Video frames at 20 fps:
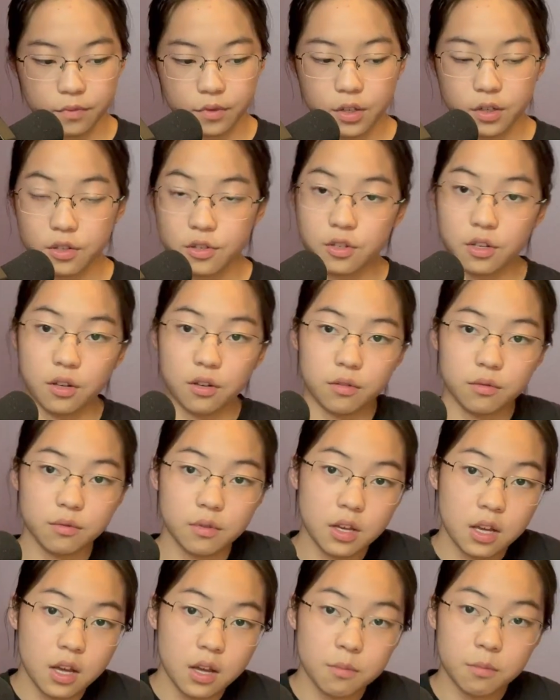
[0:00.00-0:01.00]
So,
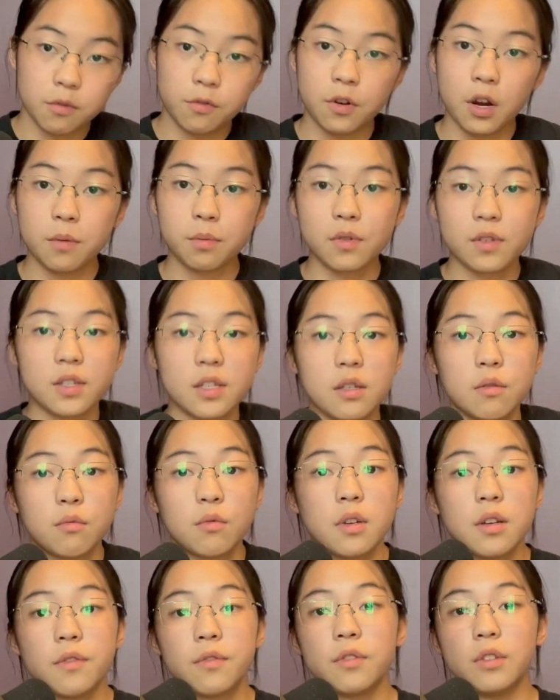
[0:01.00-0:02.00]
before I proceed
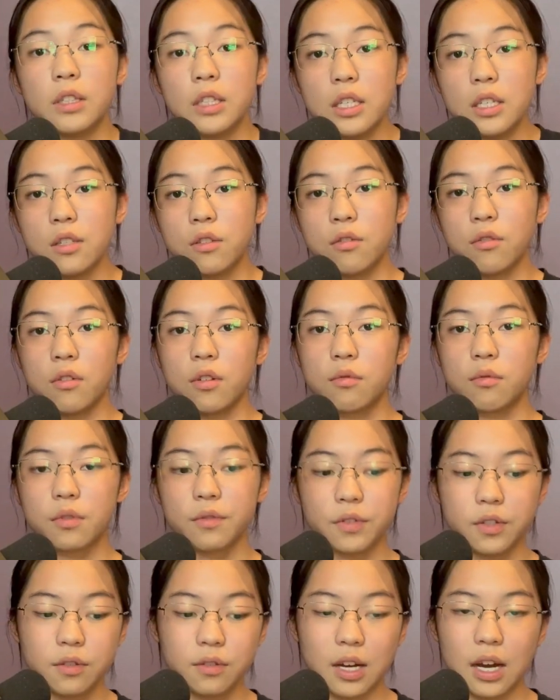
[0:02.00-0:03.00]
with the unit
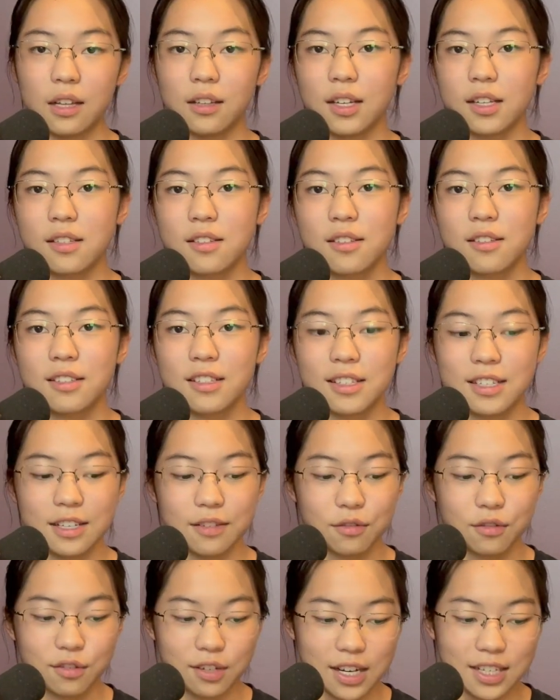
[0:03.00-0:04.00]
review, I'd like to give
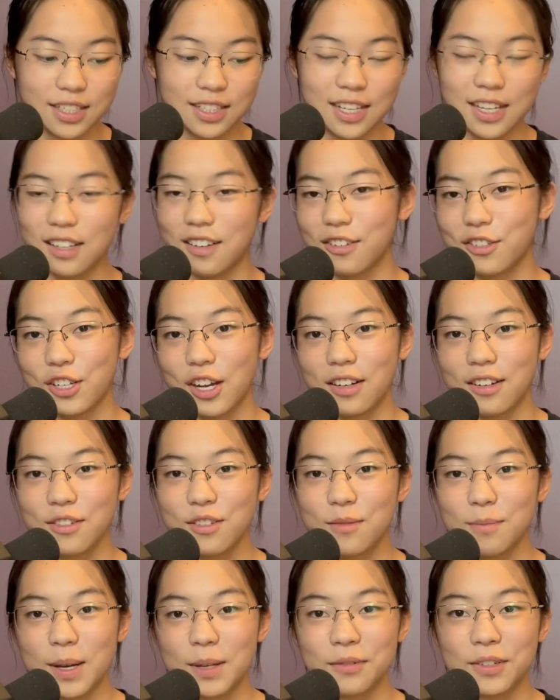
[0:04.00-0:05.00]
credit and a shout out
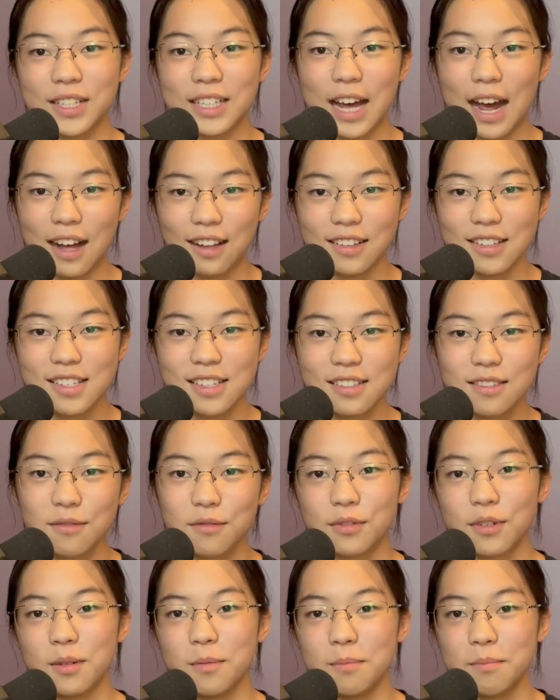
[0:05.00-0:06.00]
to my friend Allison
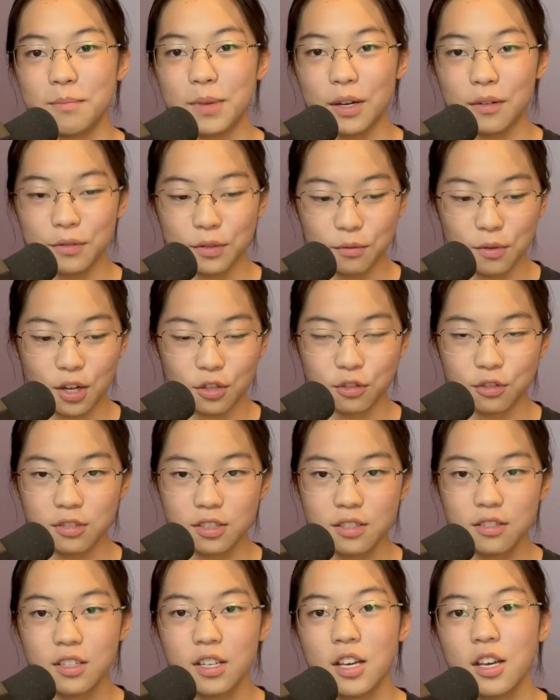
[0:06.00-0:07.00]
from Bellevue,
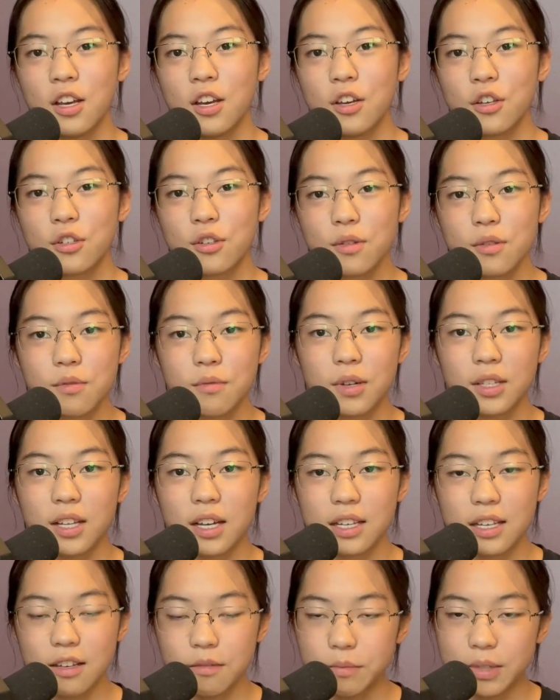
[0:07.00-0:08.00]
Washington. She was one that
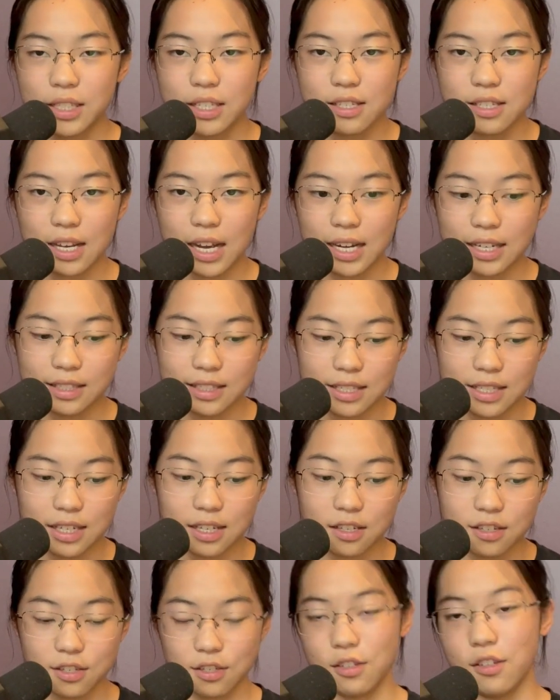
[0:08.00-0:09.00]
gave me this
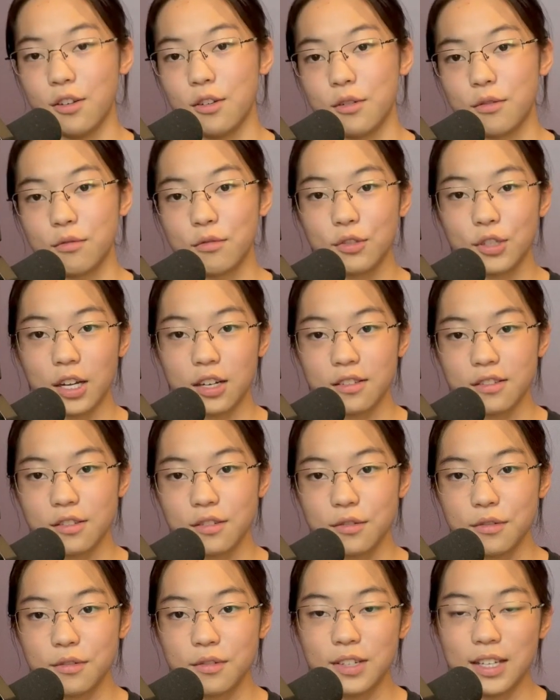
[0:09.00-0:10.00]
idea, so shout out to
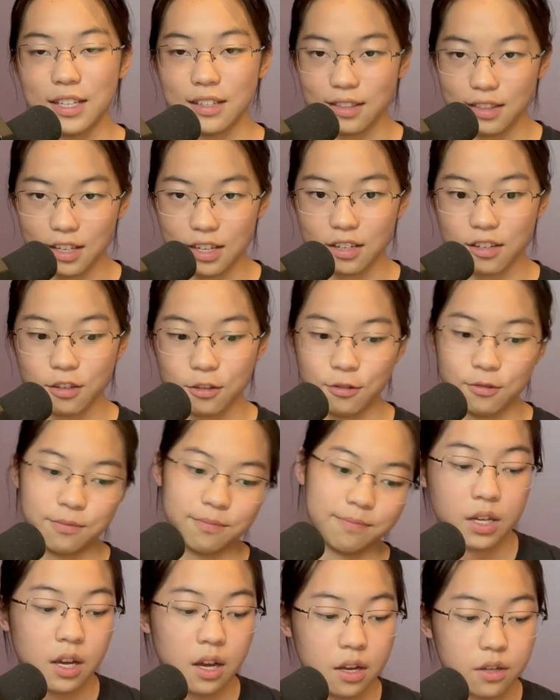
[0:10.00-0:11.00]
you and thank you.
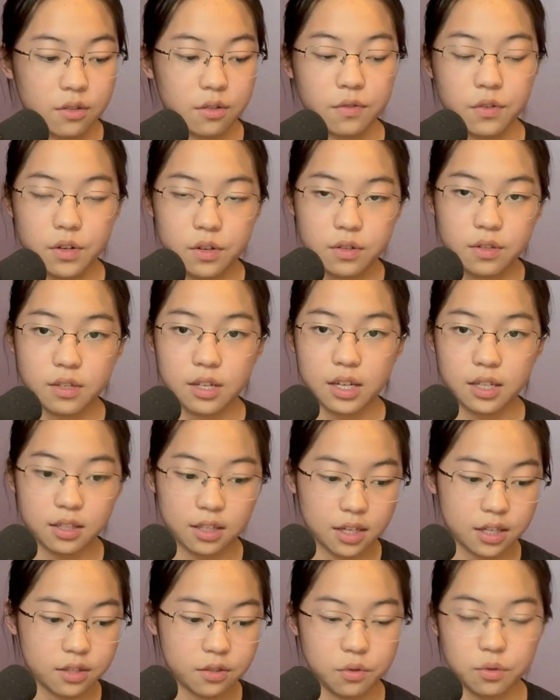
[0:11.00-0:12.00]
So first, I
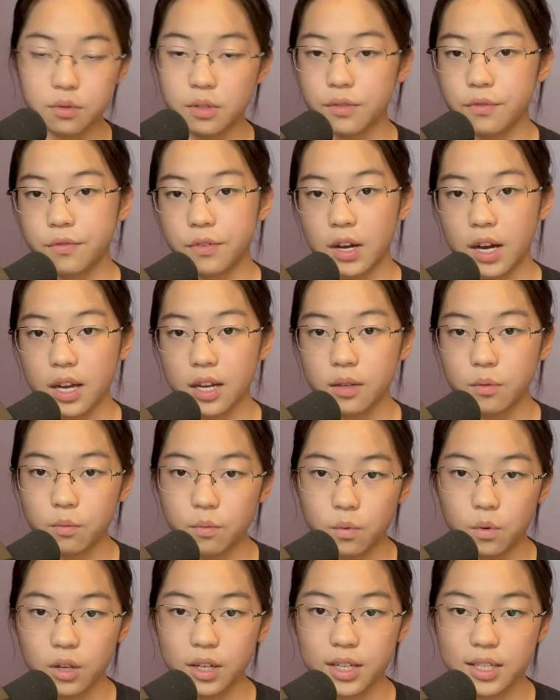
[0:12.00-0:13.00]
like to define
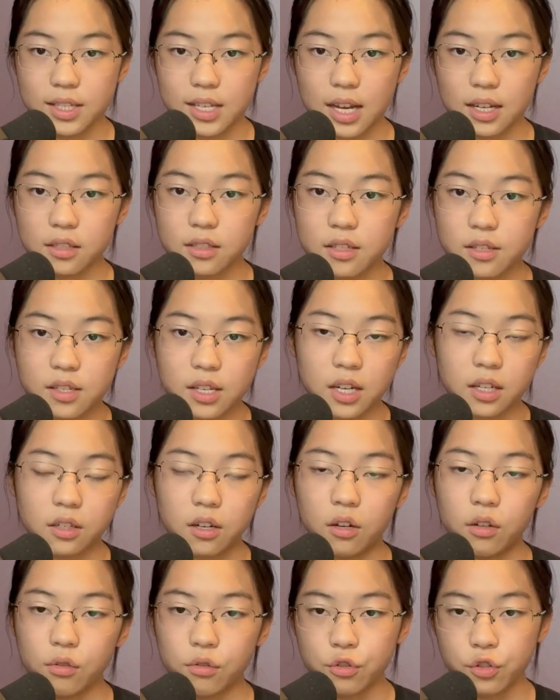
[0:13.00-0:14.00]
what exactly
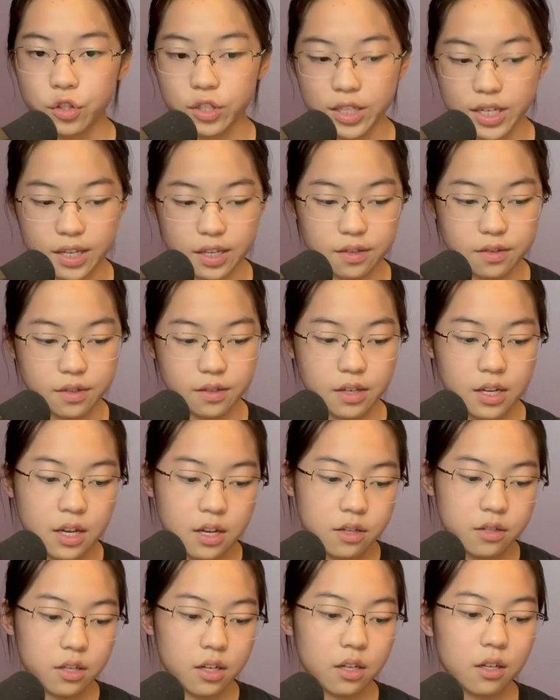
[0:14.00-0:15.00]
psychology is.
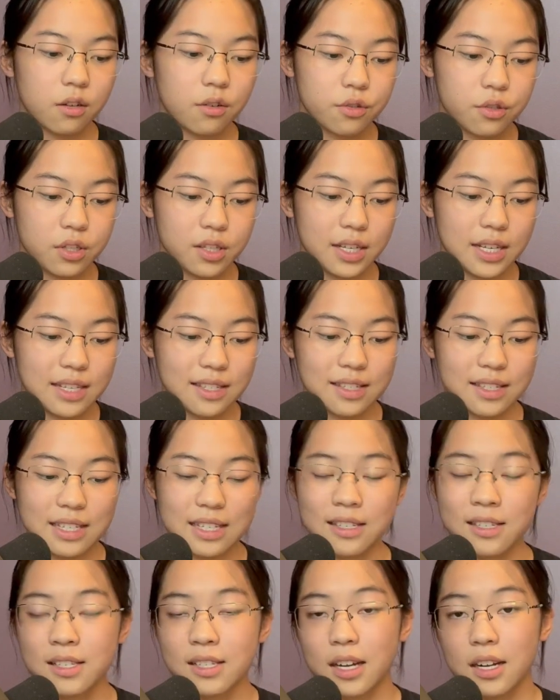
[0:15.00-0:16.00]
Psychology is the
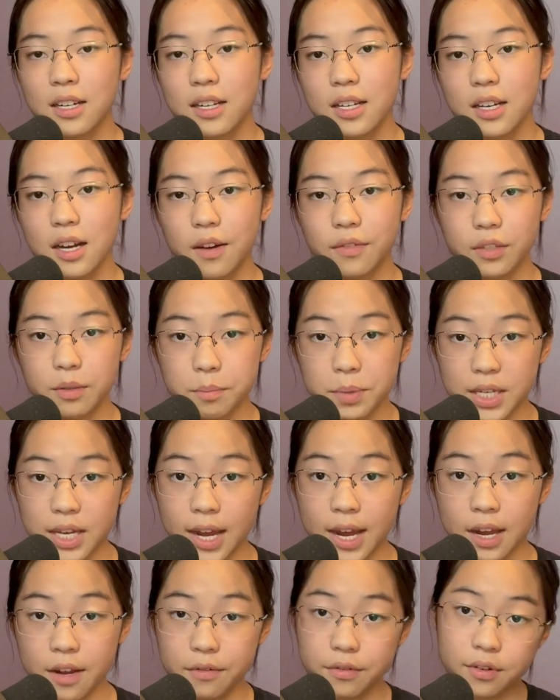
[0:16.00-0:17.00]
study of the
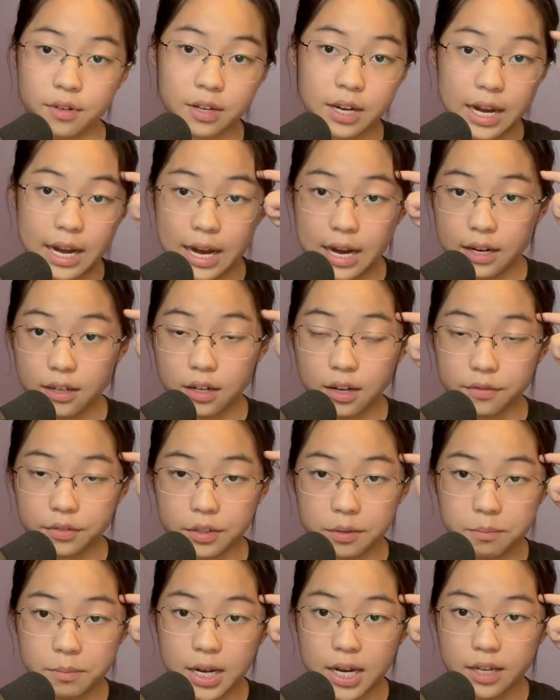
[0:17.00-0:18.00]
behavior and of the
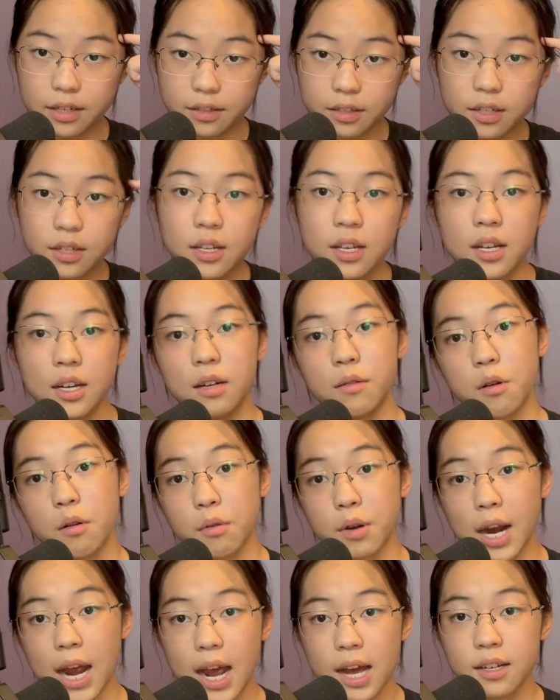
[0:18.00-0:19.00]
mind. And while
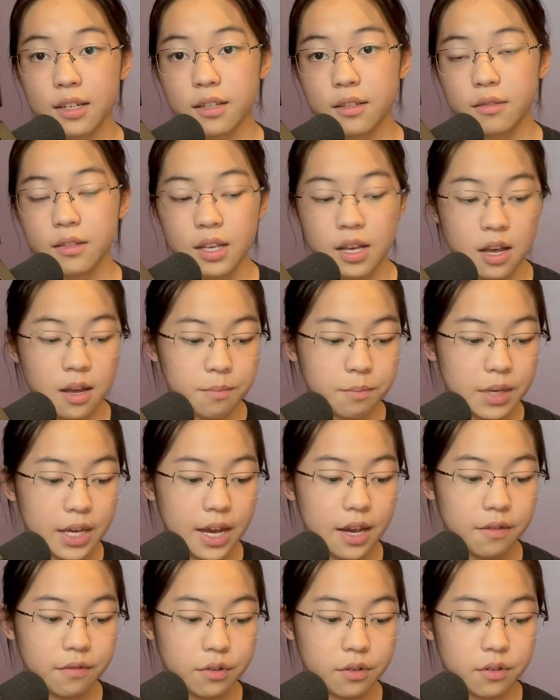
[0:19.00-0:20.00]
we're at it,
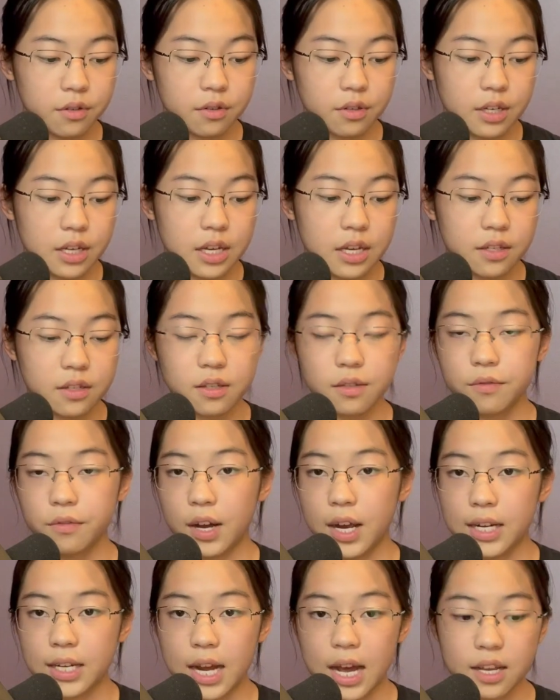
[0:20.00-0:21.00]
behavior is
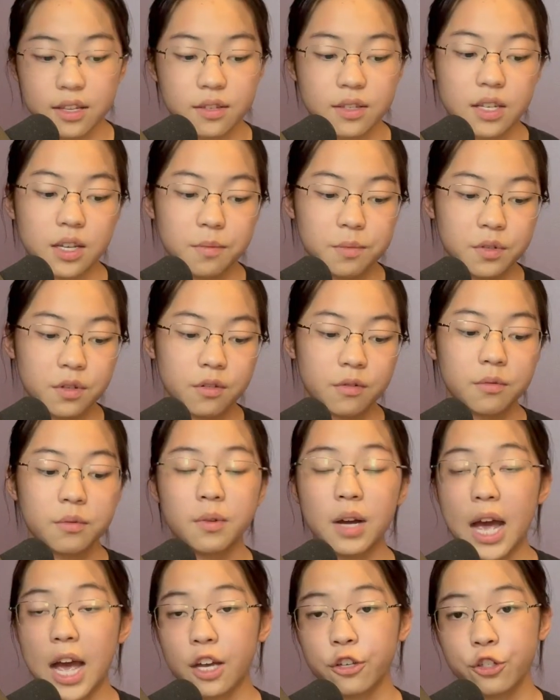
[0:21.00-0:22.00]
defined as the observable
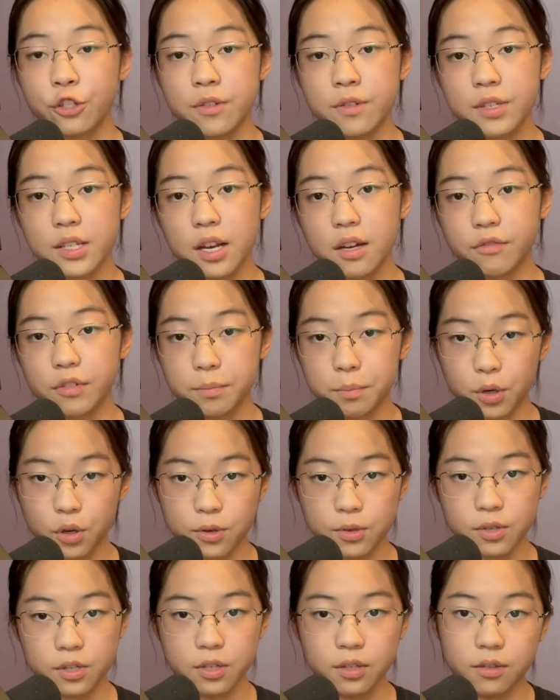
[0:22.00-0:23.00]
actions of a
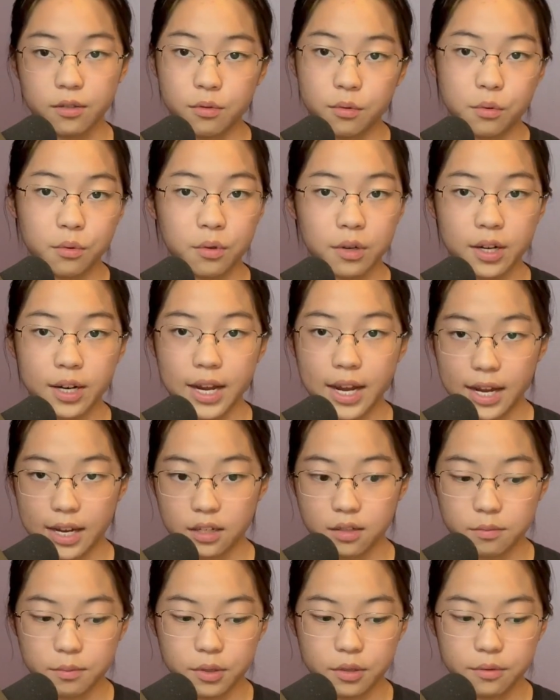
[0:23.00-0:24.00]
person or
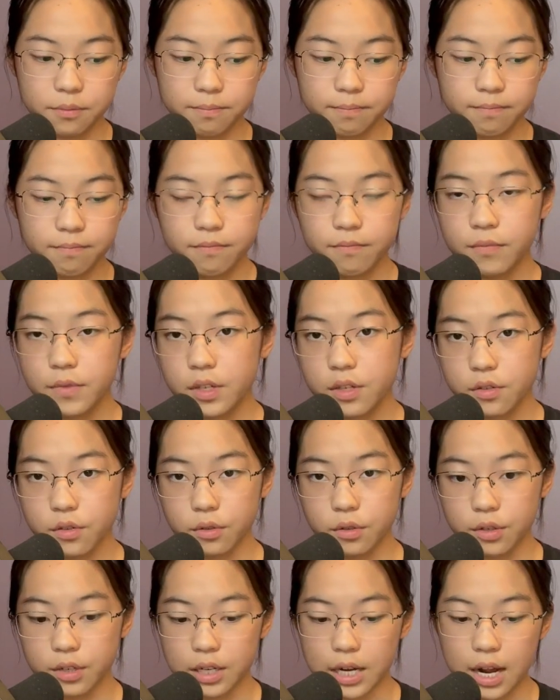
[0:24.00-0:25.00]
animal. So
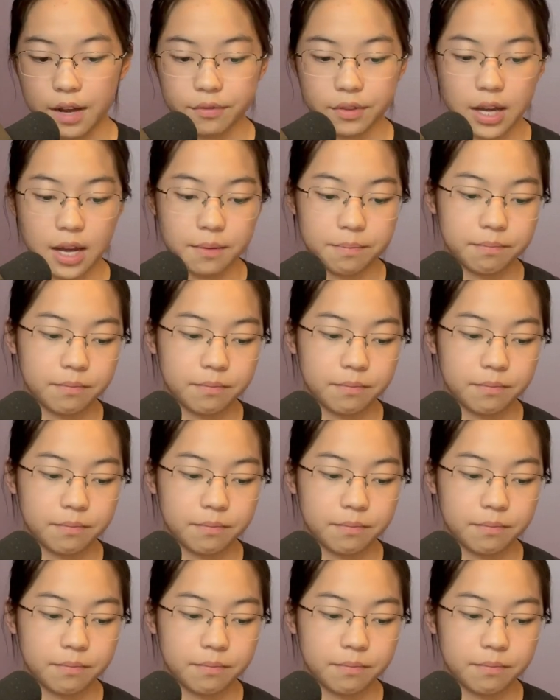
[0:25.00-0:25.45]
there you have that.